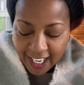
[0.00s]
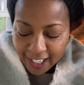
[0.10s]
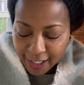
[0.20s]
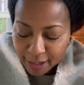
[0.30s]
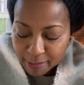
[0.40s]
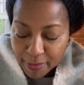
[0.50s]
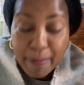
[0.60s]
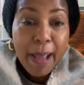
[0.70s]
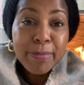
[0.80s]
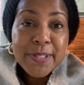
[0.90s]
Um, the
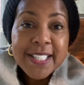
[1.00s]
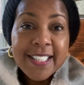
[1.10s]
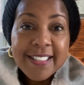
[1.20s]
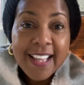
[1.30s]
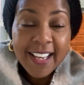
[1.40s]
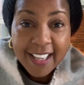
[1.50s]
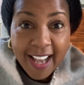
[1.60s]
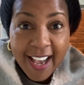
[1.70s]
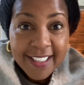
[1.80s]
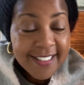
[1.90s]
Bible says that
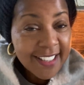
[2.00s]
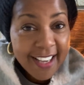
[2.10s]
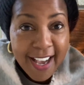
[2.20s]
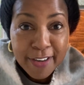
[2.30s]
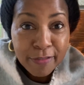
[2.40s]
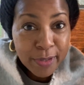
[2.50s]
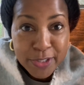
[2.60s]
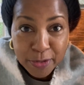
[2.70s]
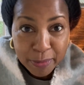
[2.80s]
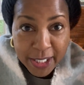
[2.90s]
God is a God of
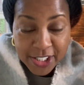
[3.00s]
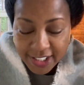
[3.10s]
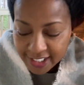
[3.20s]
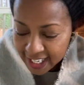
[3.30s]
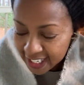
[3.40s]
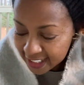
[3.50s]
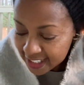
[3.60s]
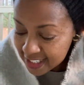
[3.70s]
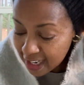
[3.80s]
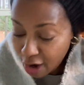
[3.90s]
restoration, and
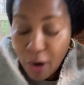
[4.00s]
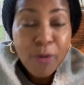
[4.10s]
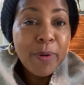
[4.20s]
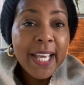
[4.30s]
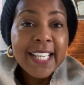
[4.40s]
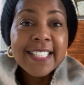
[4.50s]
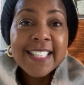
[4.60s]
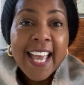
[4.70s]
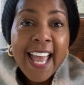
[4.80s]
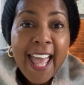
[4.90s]
He
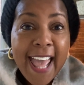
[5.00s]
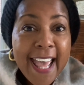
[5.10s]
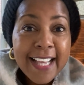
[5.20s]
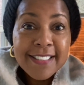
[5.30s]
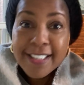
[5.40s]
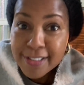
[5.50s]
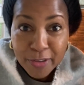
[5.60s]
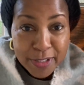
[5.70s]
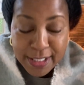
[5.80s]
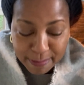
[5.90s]
always has us
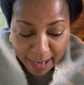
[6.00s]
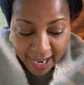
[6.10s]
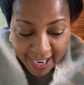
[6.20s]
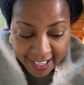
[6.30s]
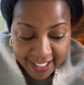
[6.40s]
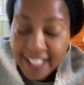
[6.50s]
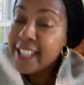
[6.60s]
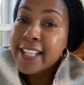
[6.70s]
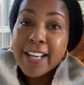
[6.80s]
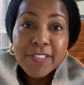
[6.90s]
on His mind. He
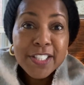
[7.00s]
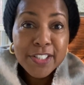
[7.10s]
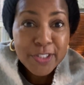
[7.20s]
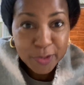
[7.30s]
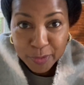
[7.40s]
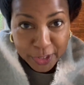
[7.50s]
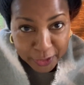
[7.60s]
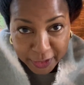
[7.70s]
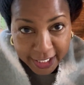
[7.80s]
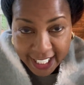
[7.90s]
loves us so
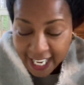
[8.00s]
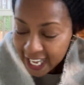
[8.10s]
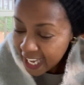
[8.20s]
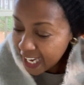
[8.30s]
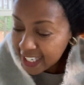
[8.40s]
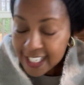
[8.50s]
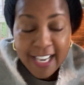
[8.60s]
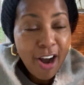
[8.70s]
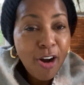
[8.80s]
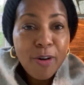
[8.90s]
dearly, and
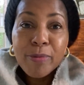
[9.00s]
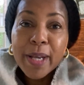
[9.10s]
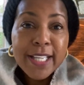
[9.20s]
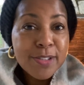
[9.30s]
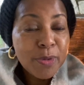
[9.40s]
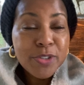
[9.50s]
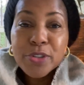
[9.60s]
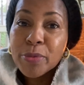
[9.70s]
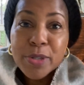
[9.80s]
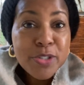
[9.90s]
He always wants
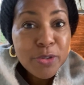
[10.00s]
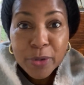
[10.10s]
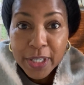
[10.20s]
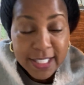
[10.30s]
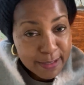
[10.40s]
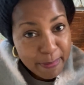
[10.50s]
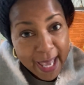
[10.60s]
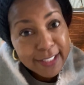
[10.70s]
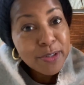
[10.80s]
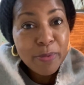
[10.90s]
to restore us
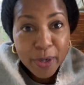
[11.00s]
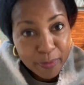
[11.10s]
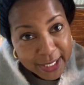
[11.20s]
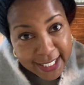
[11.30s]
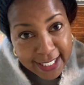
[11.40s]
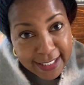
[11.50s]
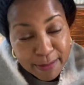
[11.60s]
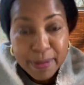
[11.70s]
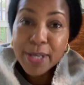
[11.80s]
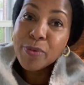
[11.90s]
back to where we need
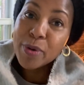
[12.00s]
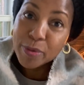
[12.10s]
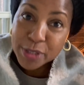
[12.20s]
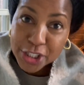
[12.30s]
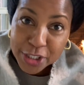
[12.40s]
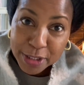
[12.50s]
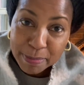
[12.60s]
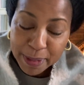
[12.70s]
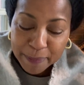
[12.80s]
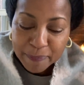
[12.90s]
to be and where we
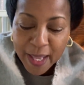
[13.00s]
should be.